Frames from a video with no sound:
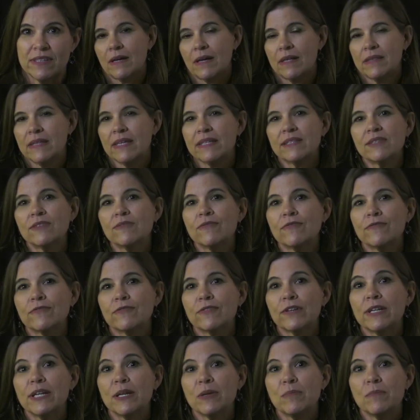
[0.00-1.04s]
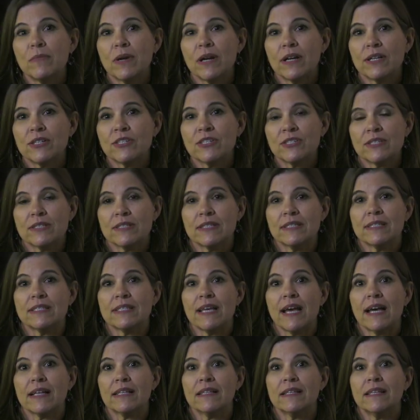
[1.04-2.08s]
I think the Freedom March is
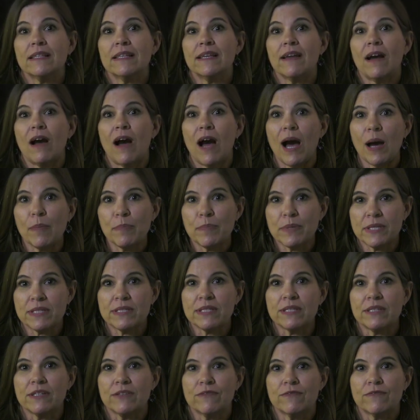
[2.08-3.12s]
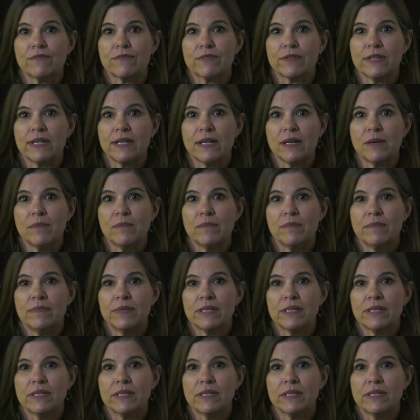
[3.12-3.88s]
exactly the opposite of freedom,